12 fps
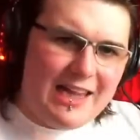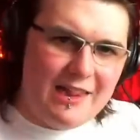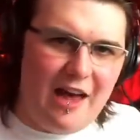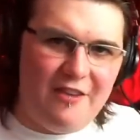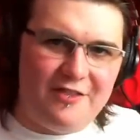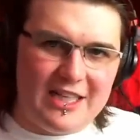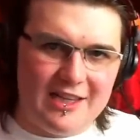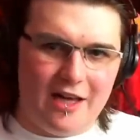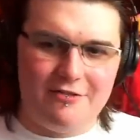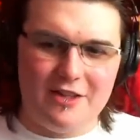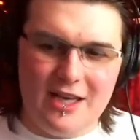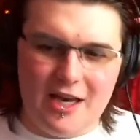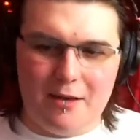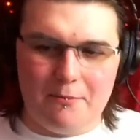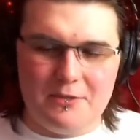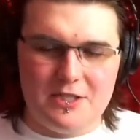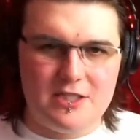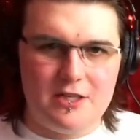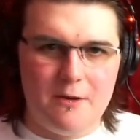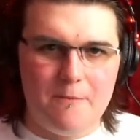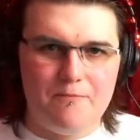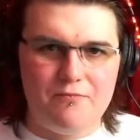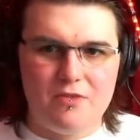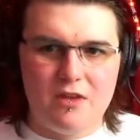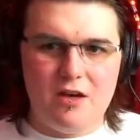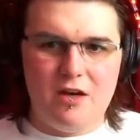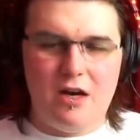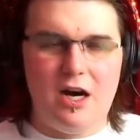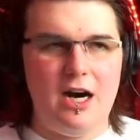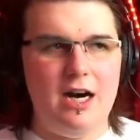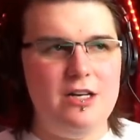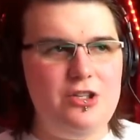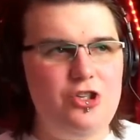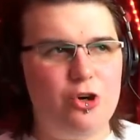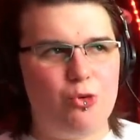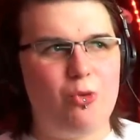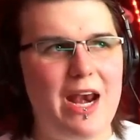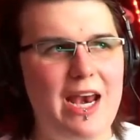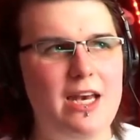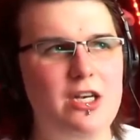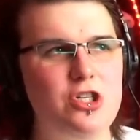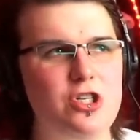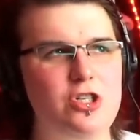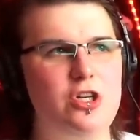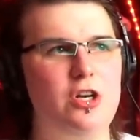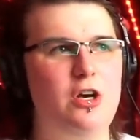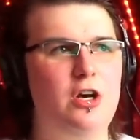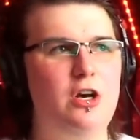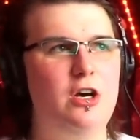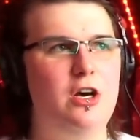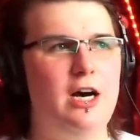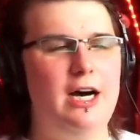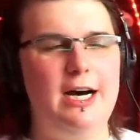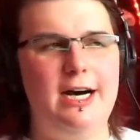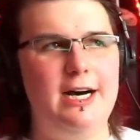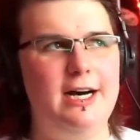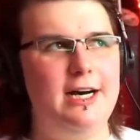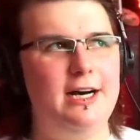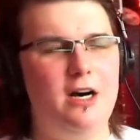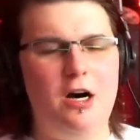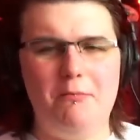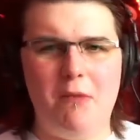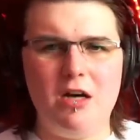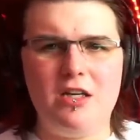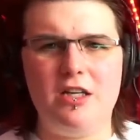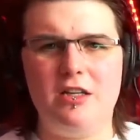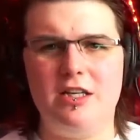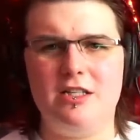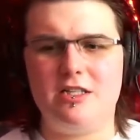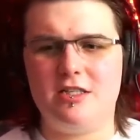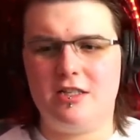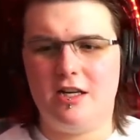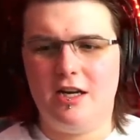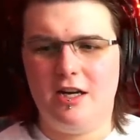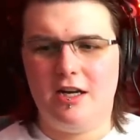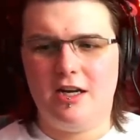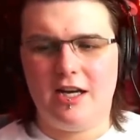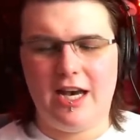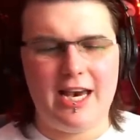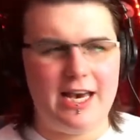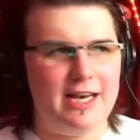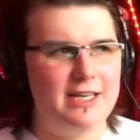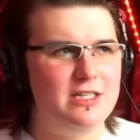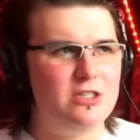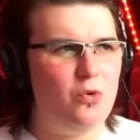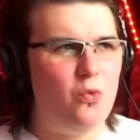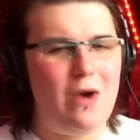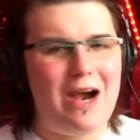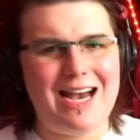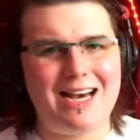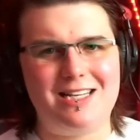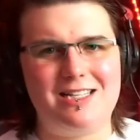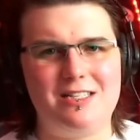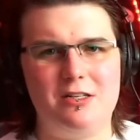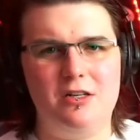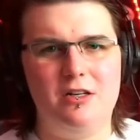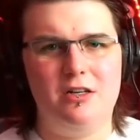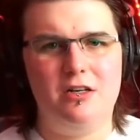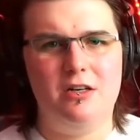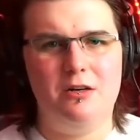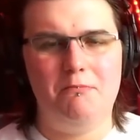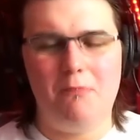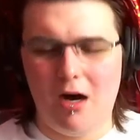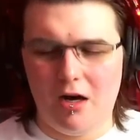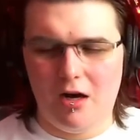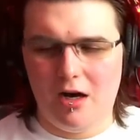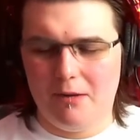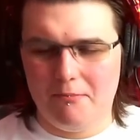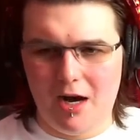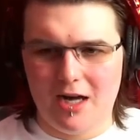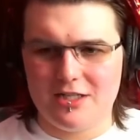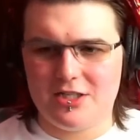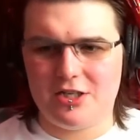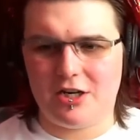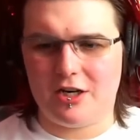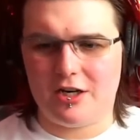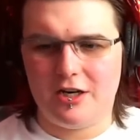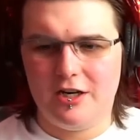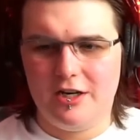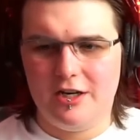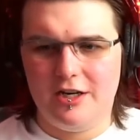my lovely, lovely imps, uh, deranged uh, homunculus and wax mo uh, monster